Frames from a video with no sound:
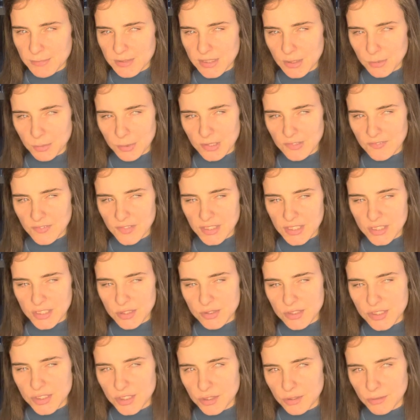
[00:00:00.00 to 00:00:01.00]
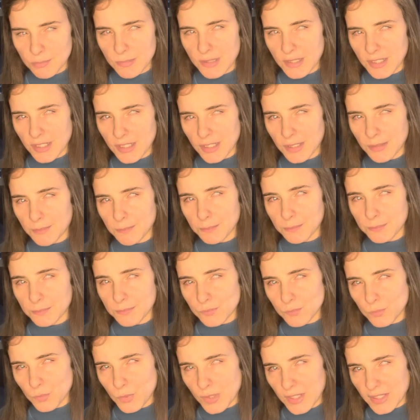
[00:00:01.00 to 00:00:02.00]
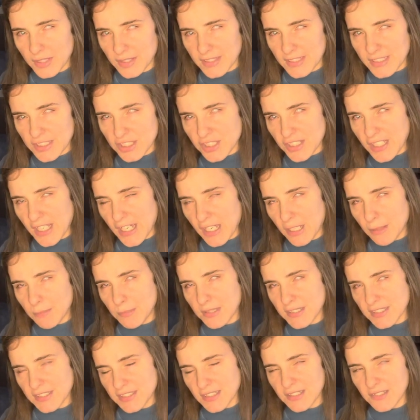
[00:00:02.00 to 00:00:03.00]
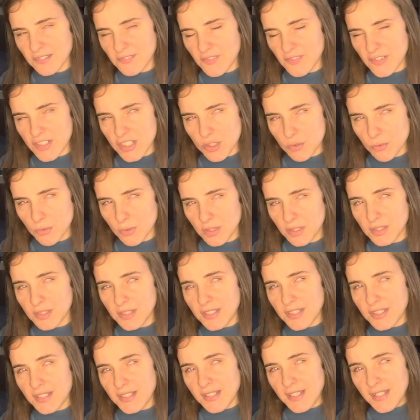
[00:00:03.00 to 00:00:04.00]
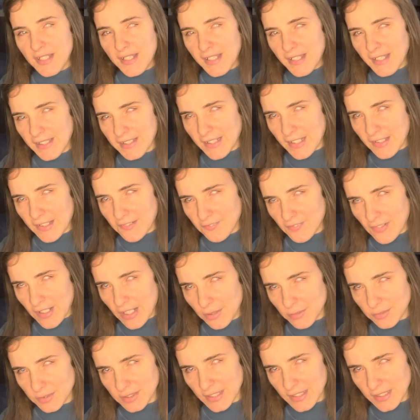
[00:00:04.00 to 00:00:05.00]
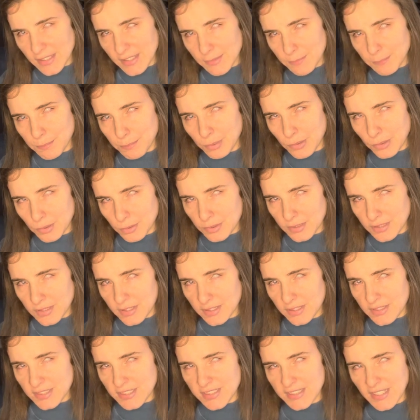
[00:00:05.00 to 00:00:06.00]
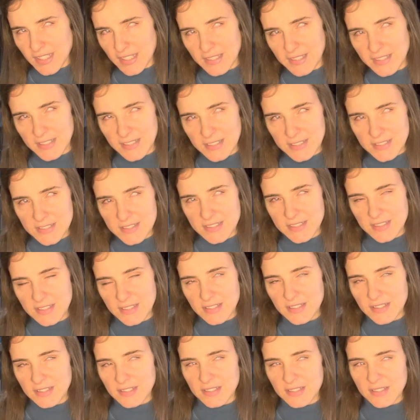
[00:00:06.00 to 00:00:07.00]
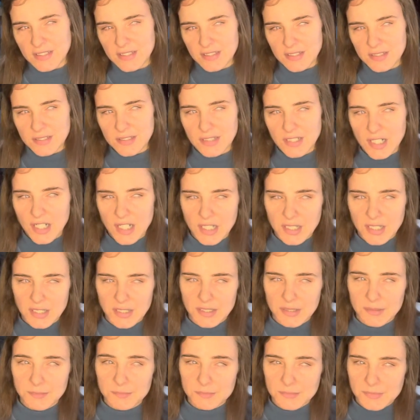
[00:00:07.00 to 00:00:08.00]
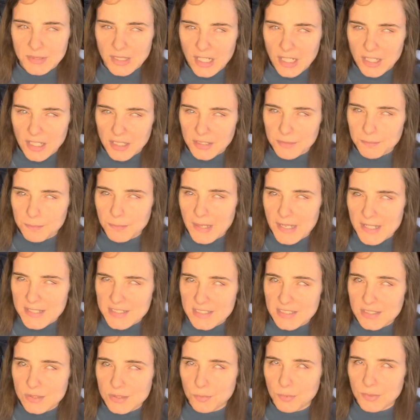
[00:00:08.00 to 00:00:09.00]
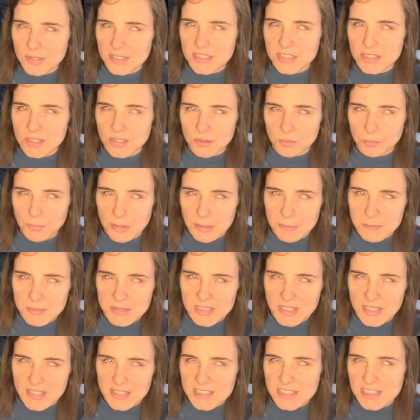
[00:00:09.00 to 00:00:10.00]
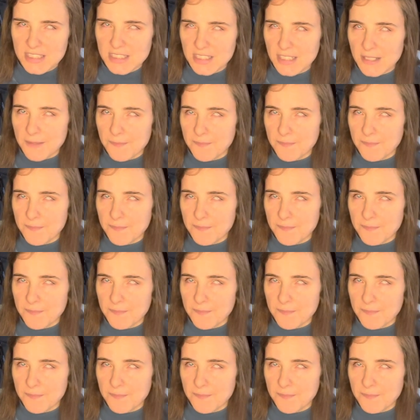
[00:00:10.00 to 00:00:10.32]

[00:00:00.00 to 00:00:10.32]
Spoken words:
to work for YouTube, where each tab is individual. And I found that both settings are best with certain websites.